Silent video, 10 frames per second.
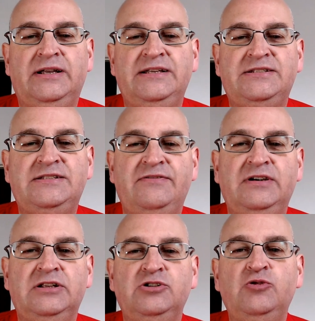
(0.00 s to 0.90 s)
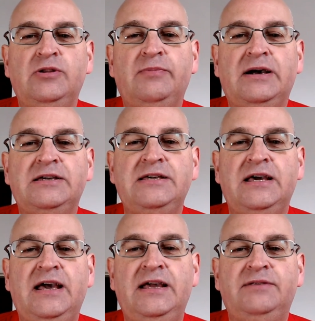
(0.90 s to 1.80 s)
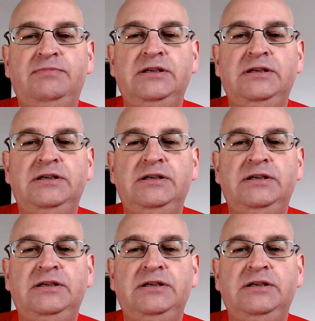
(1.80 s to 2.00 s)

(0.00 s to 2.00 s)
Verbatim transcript: and it's difficult to do the back of your head